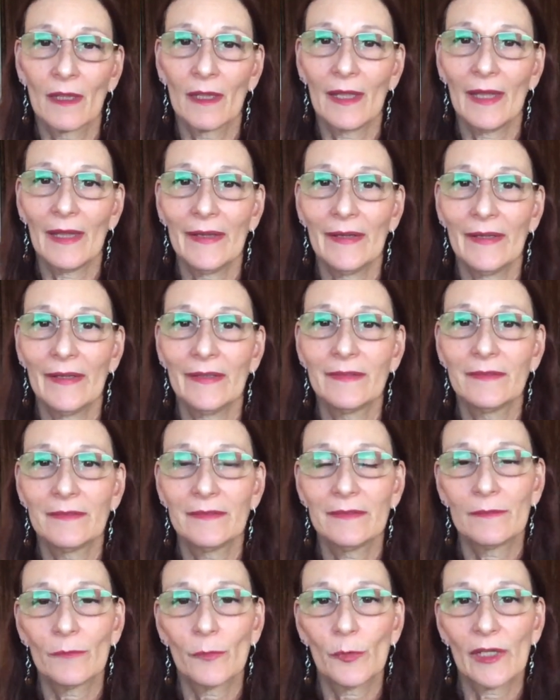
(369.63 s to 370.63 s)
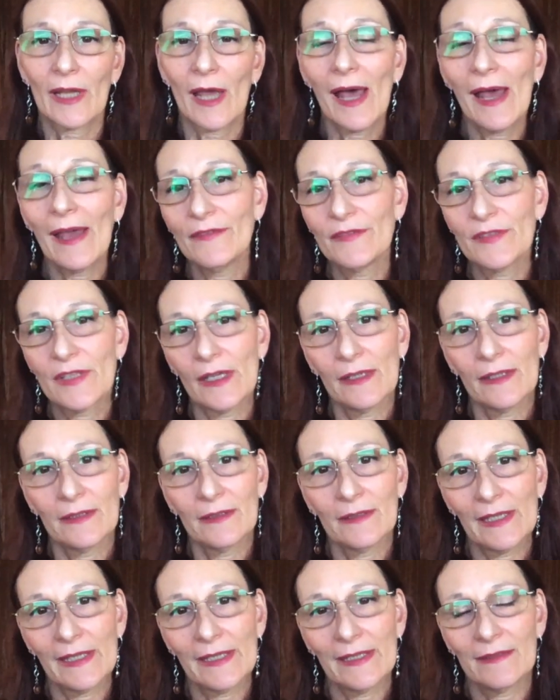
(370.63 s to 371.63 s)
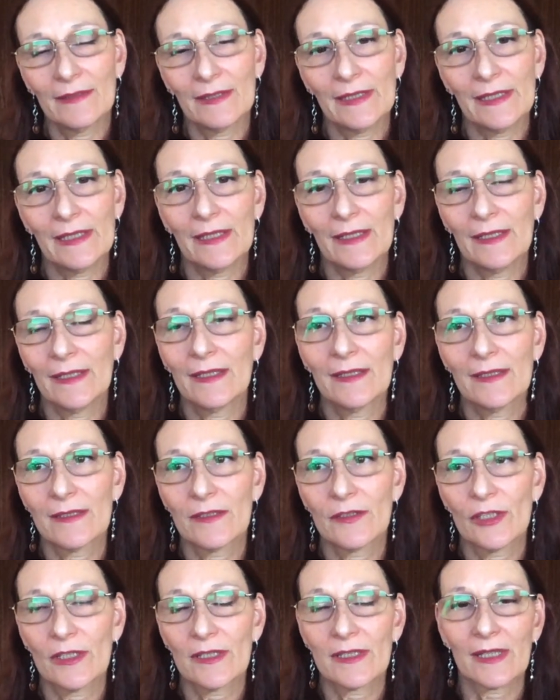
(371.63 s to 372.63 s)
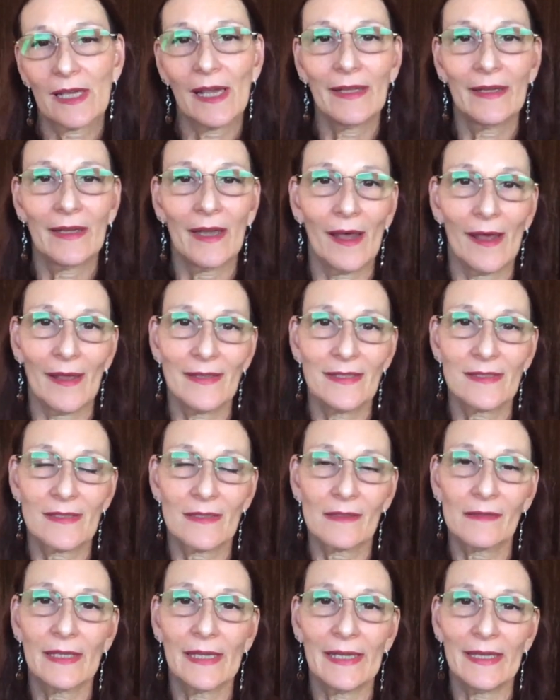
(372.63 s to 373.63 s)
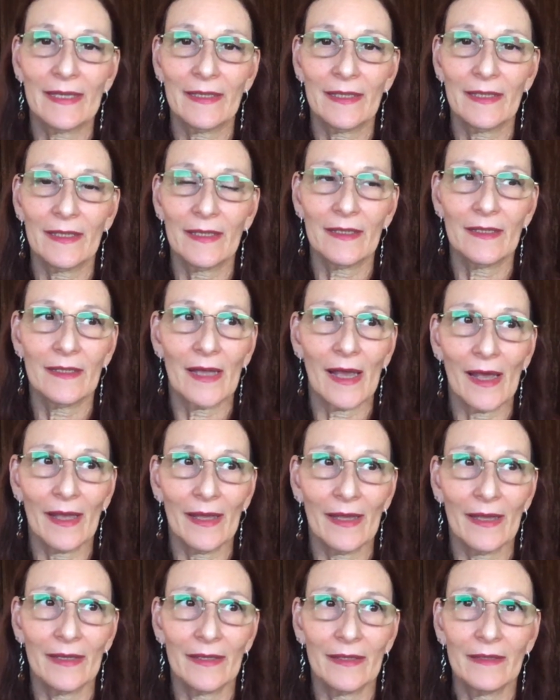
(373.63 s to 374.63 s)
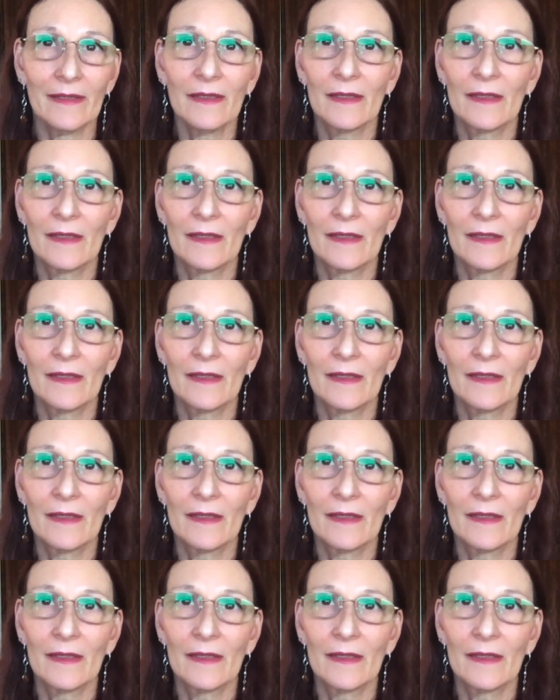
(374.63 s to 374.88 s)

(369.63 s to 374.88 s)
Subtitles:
And what I've done lately is just kind of isolated. I